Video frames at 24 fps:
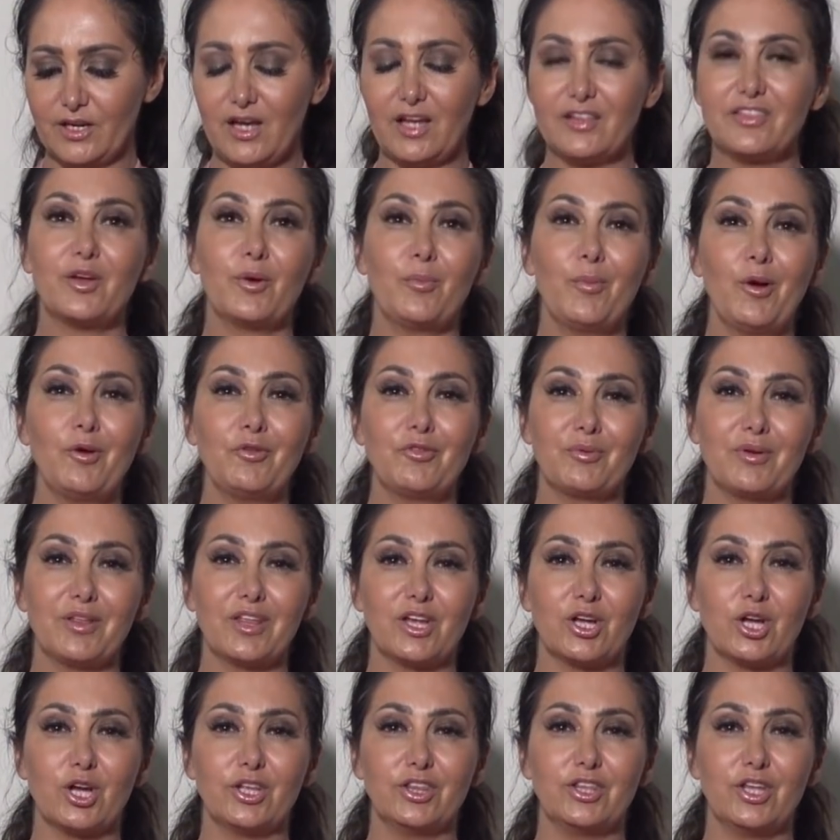They're both
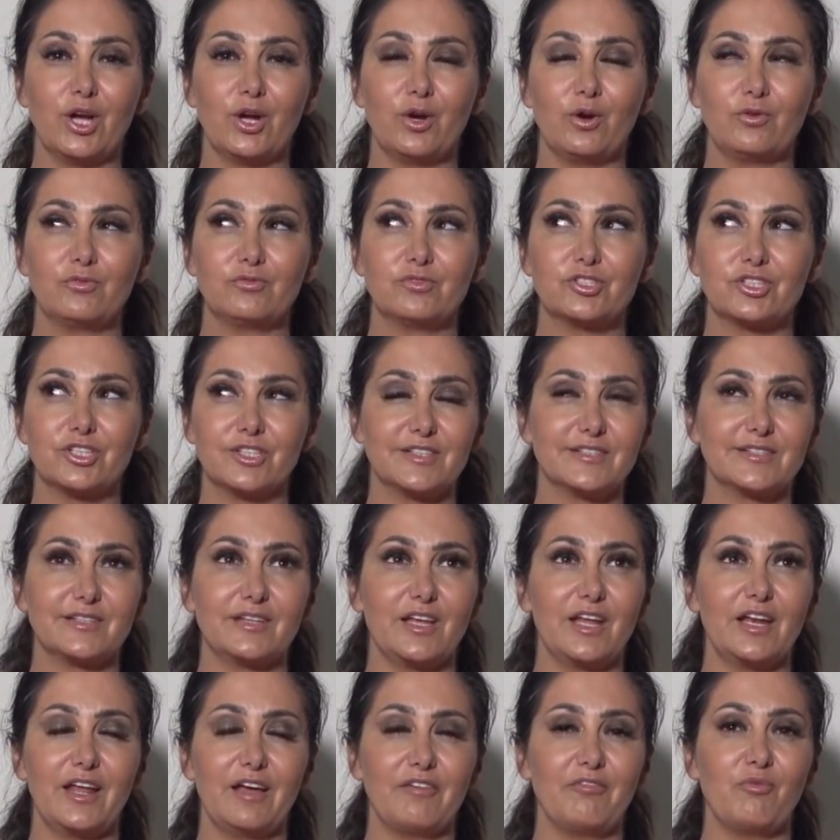really good though. Just
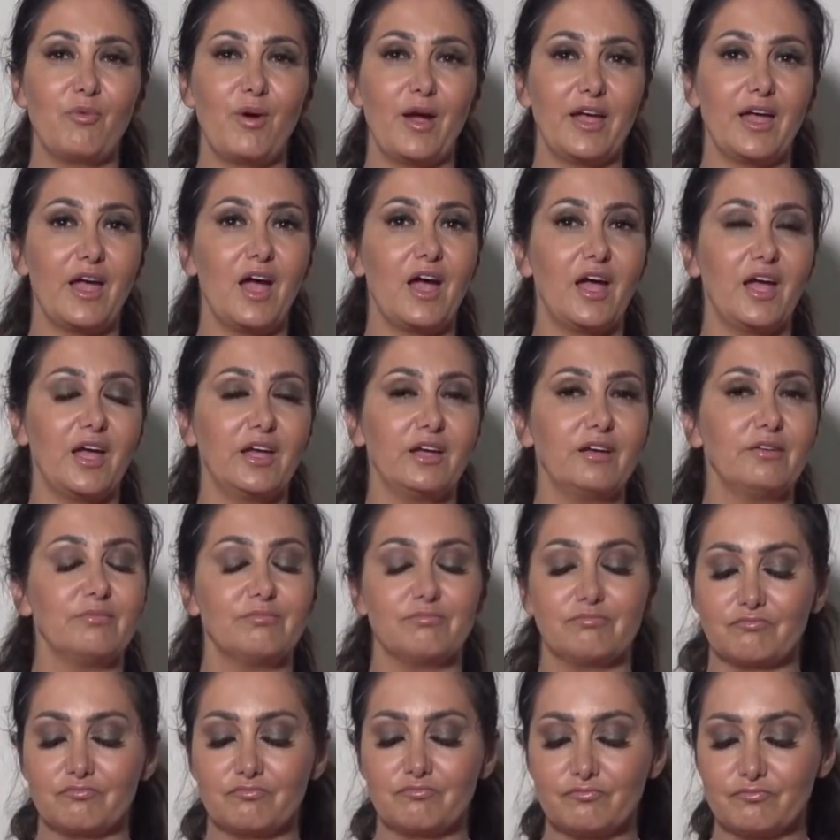an FYI.
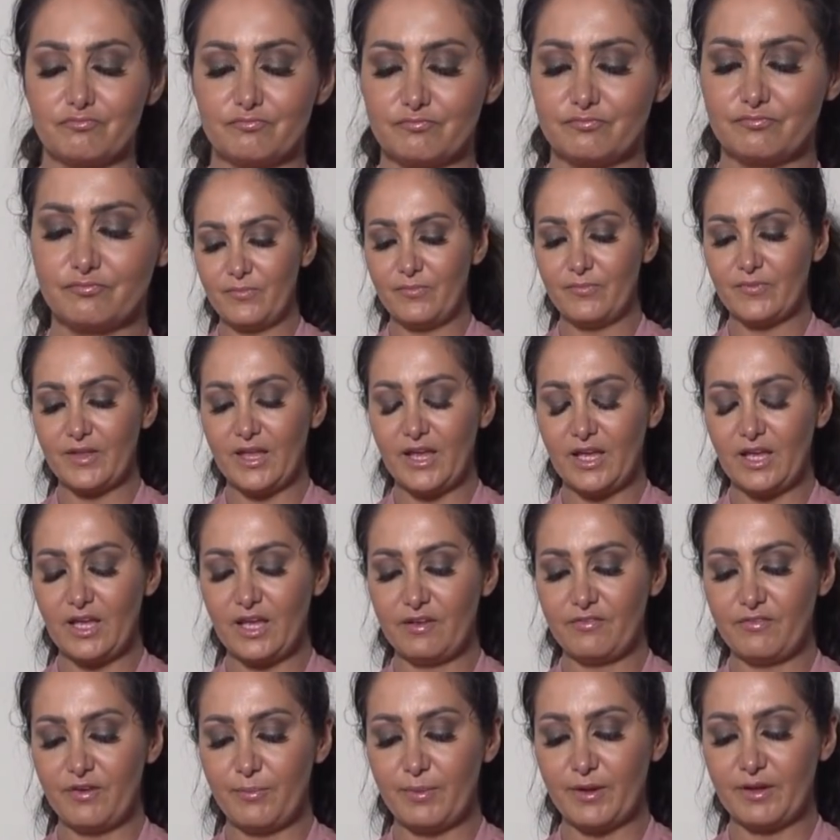Hey
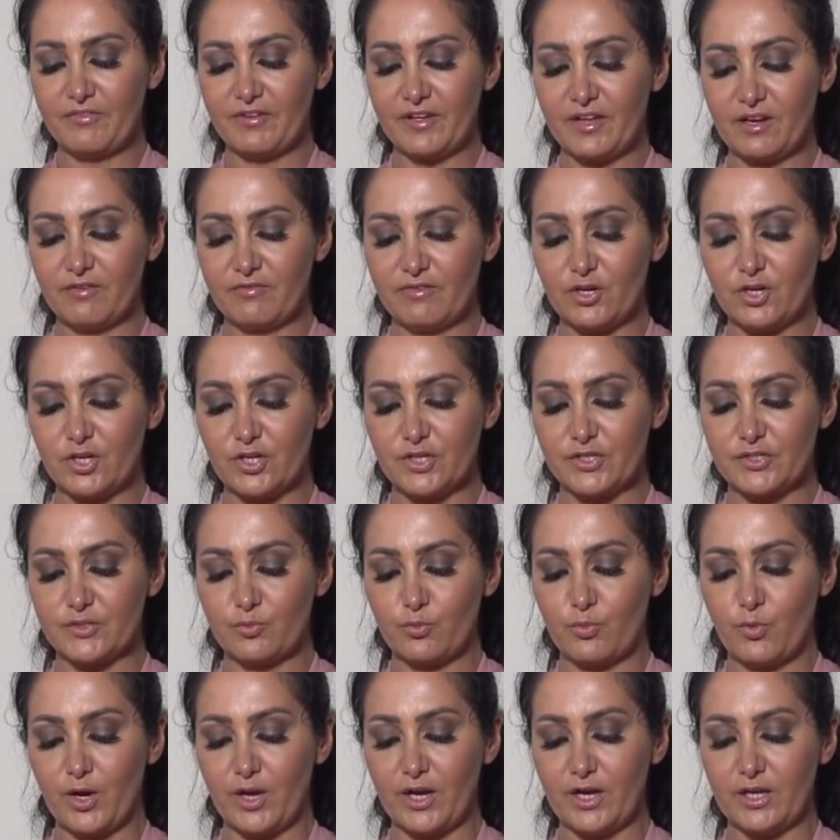Ava, big fan of yours.
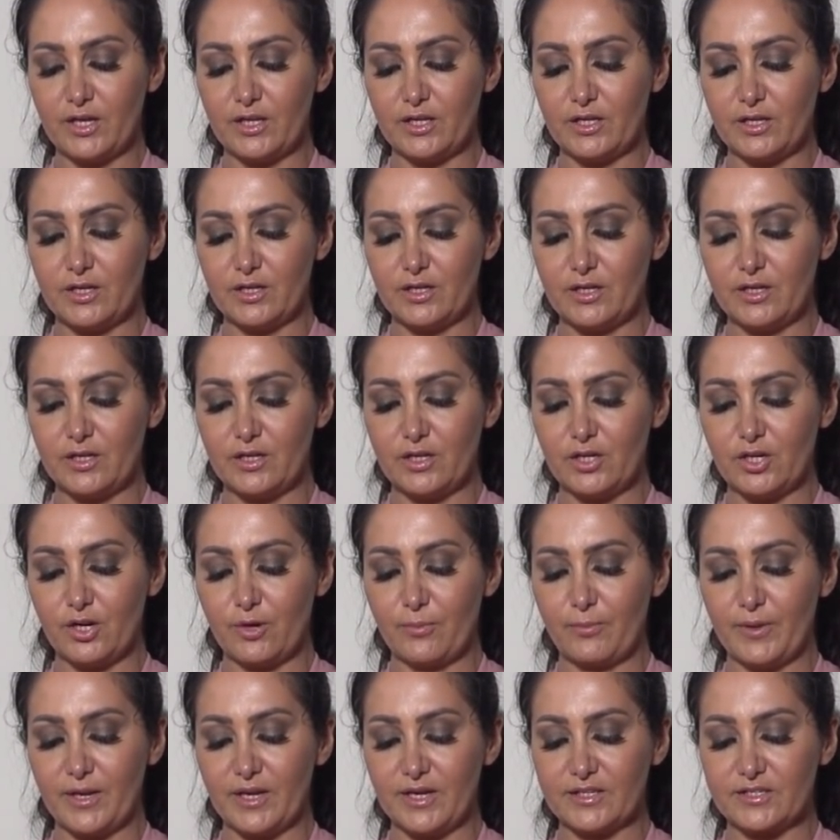What your
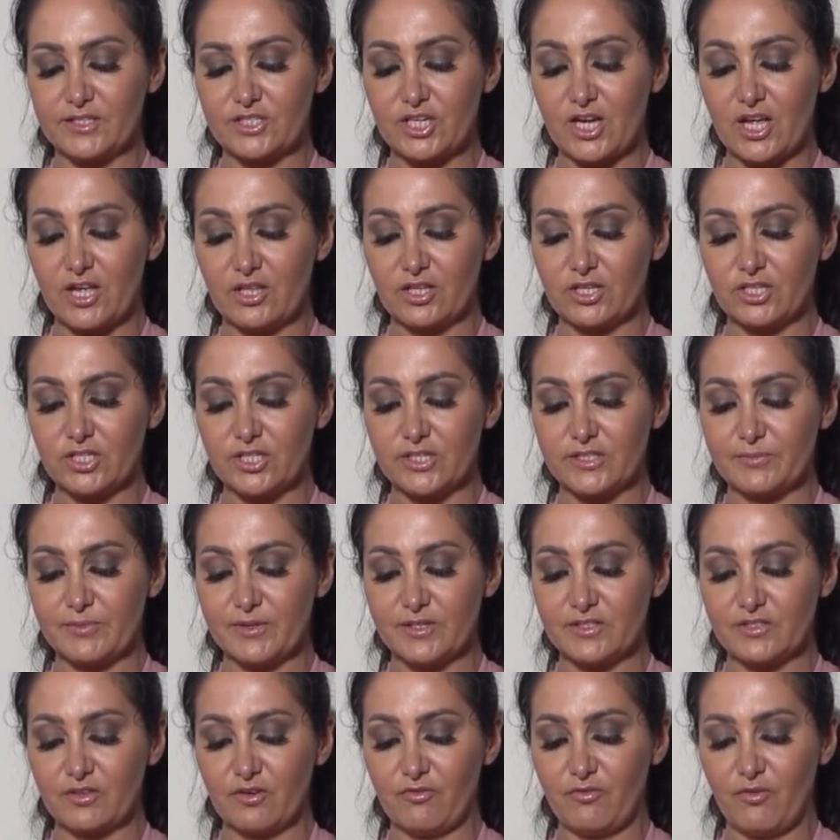biggest challenge has
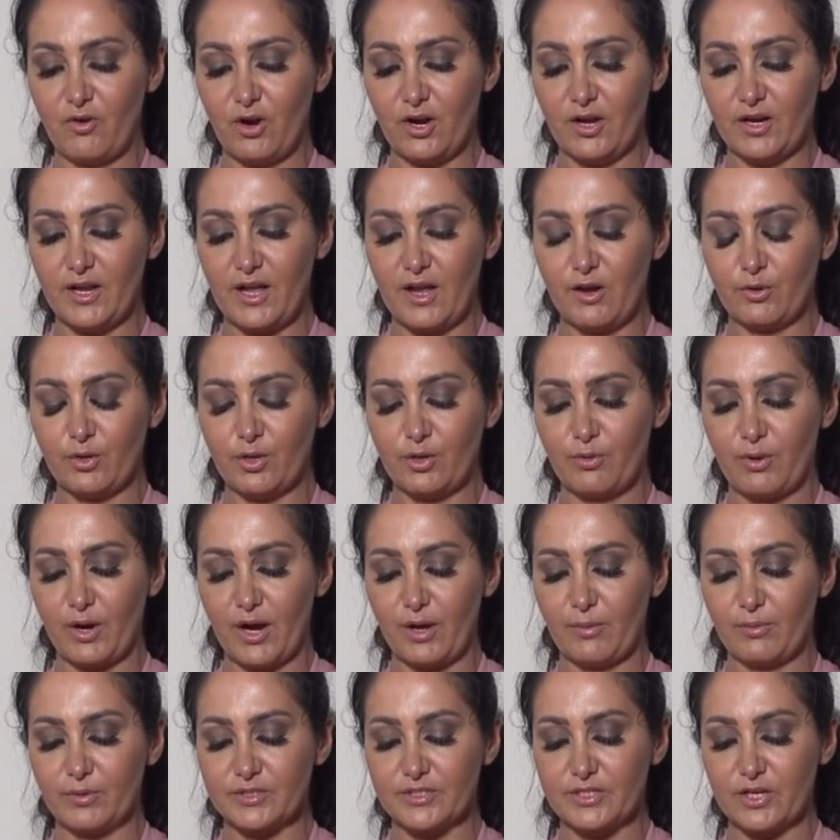been so far and how you were
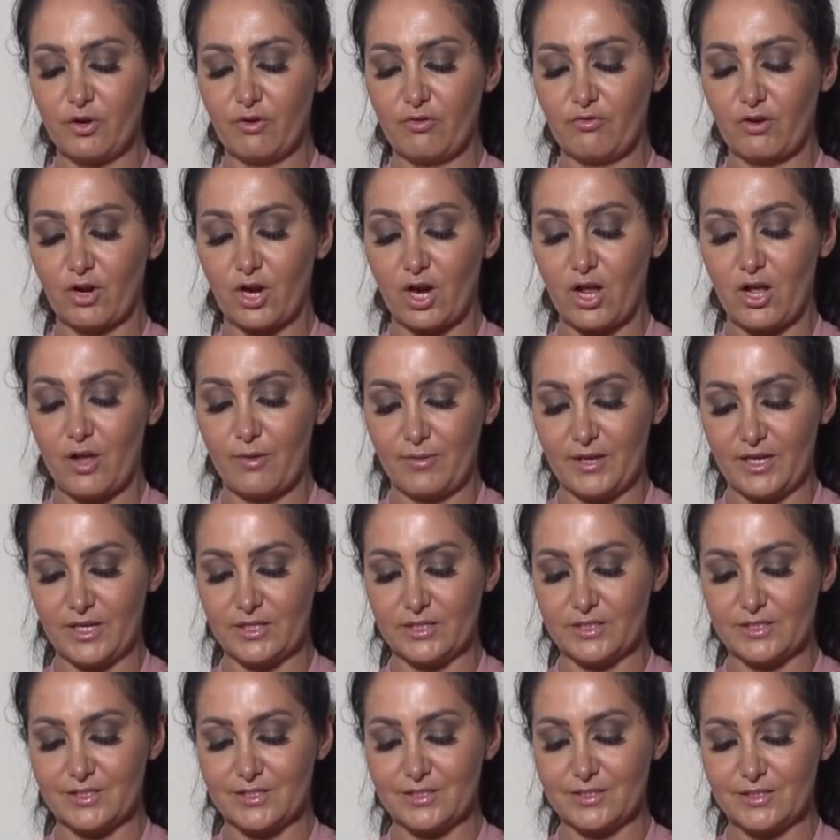able to overcome
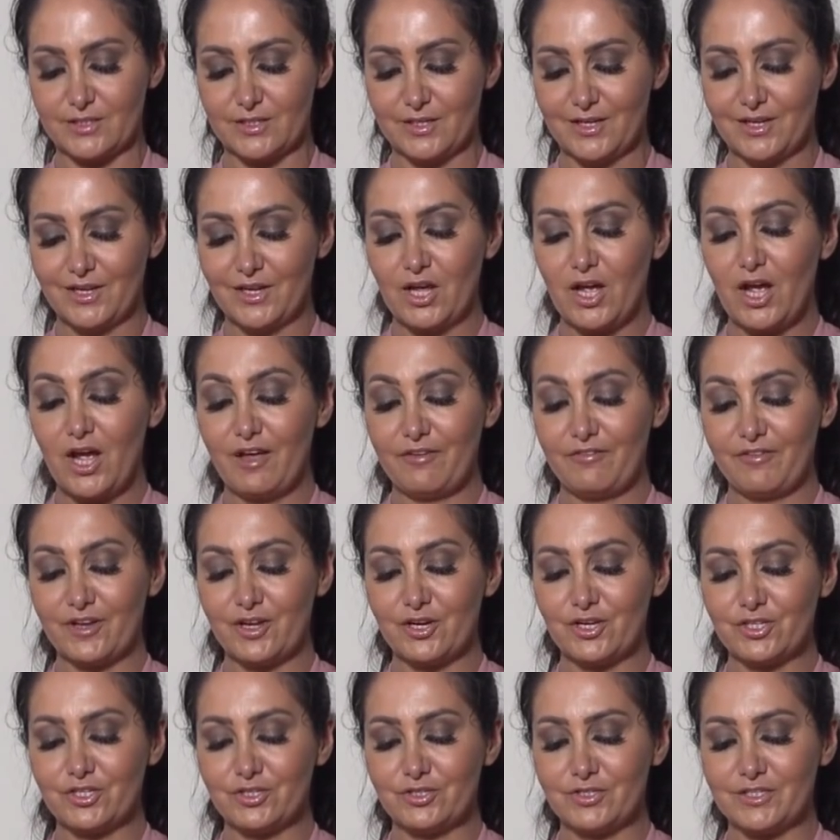it? I
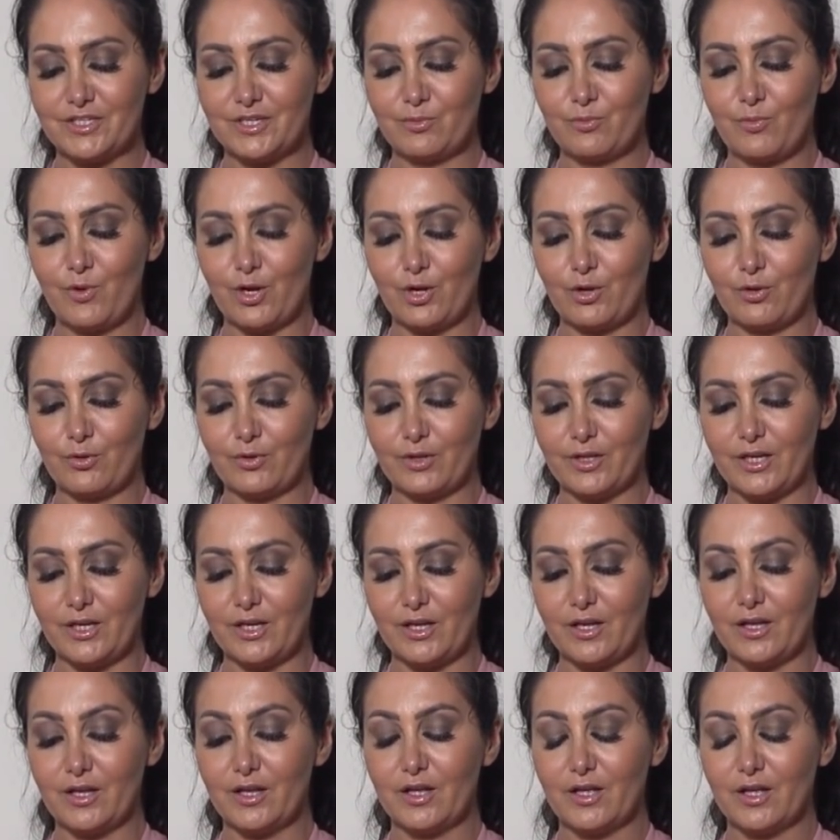figured you didn't want
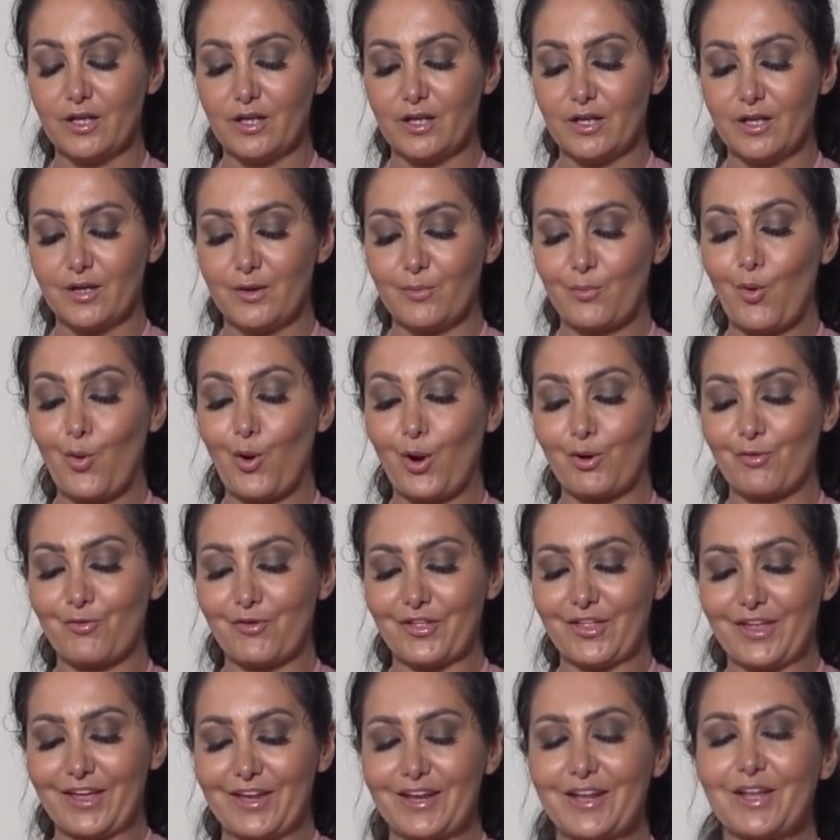only porn
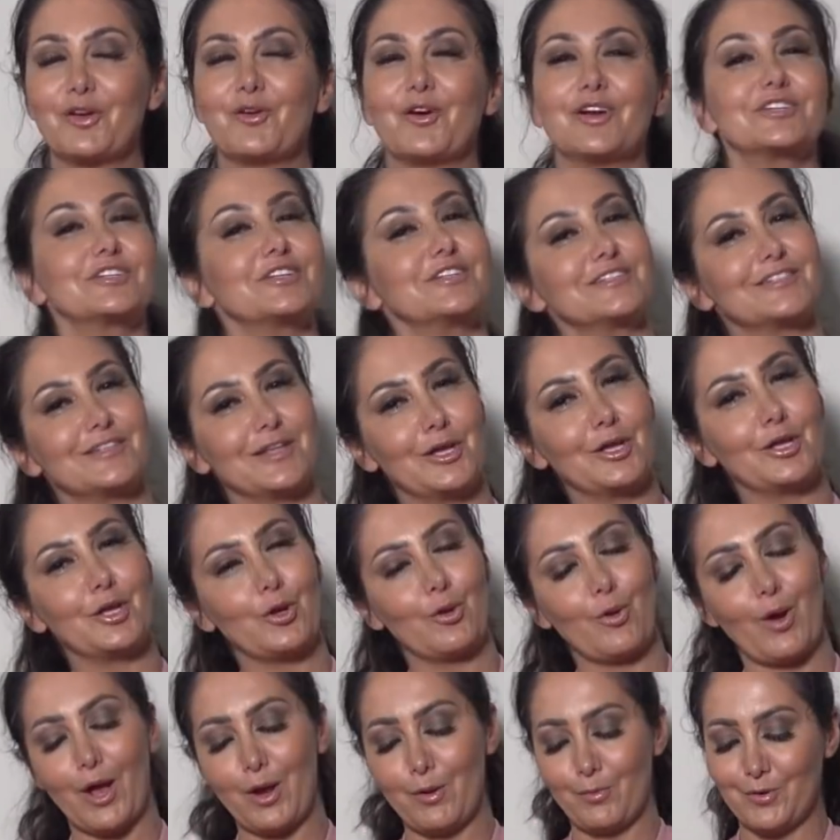related questions. Thank
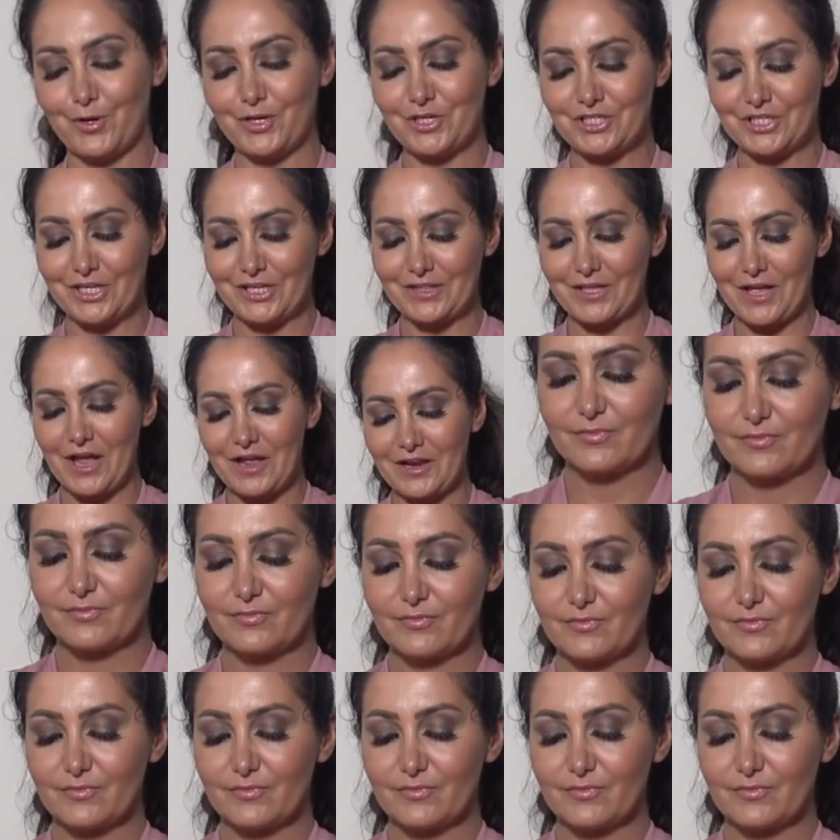you. I appreciate that.